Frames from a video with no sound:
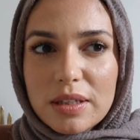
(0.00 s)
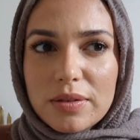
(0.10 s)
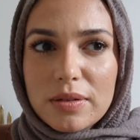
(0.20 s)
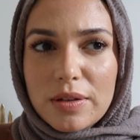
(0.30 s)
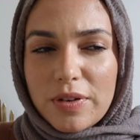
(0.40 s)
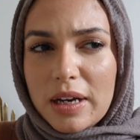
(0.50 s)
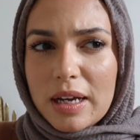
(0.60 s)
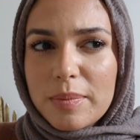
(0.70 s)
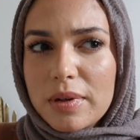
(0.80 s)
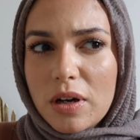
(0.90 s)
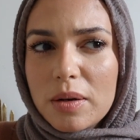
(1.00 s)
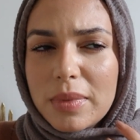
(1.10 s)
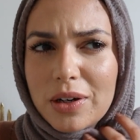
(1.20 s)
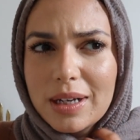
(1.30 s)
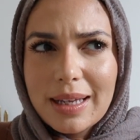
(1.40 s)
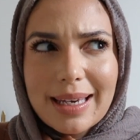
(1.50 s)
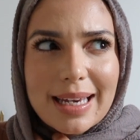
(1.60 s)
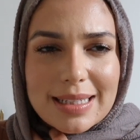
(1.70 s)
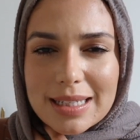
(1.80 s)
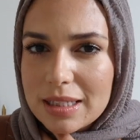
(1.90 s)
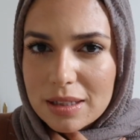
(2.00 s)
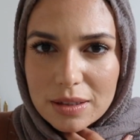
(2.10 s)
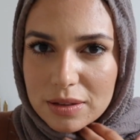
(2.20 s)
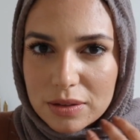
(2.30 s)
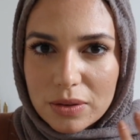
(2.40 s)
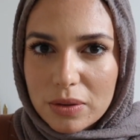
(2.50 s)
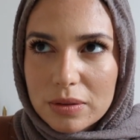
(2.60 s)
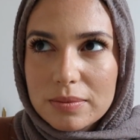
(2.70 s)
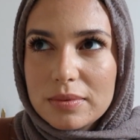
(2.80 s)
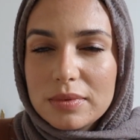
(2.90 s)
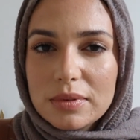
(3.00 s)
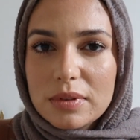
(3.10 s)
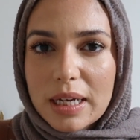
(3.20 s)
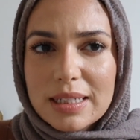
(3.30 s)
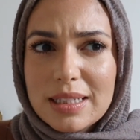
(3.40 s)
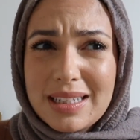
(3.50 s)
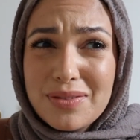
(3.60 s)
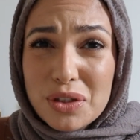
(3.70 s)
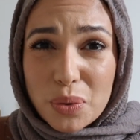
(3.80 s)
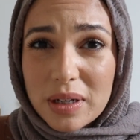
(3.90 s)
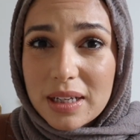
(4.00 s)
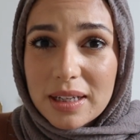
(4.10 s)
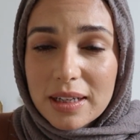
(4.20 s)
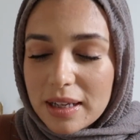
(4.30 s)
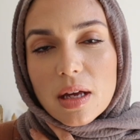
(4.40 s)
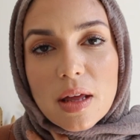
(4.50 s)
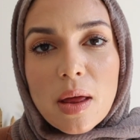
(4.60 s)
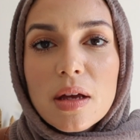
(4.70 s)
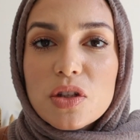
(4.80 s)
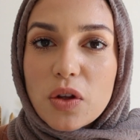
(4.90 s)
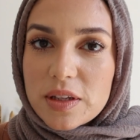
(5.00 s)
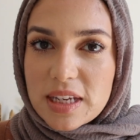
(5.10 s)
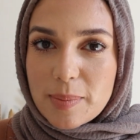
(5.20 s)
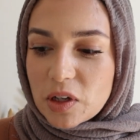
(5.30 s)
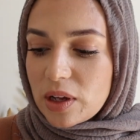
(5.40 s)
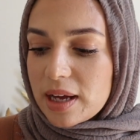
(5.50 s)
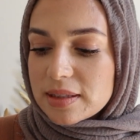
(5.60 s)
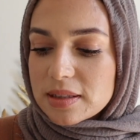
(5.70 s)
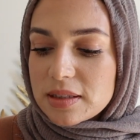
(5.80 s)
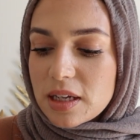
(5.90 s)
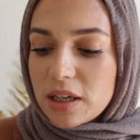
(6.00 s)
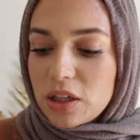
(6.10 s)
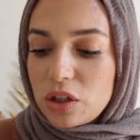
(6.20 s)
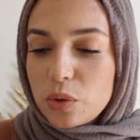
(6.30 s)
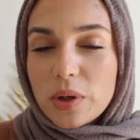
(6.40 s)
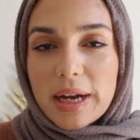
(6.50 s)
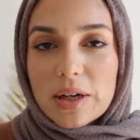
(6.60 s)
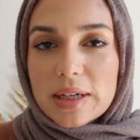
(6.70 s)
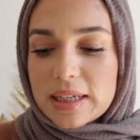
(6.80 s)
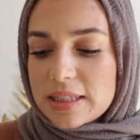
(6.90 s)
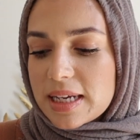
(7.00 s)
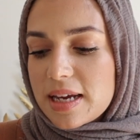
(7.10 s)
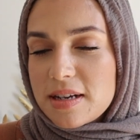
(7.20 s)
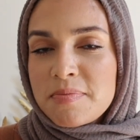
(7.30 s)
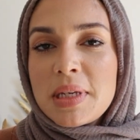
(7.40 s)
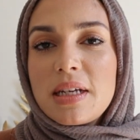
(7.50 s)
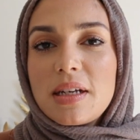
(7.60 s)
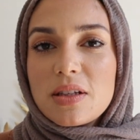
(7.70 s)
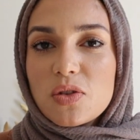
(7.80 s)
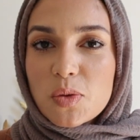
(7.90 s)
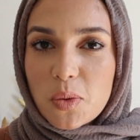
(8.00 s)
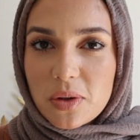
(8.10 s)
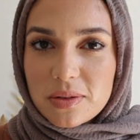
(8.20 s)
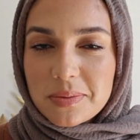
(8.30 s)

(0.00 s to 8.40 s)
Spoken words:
if I hadn't gotten married at like 18 or 19, even 20. So the same girl asks, you were arrogant and mean in school.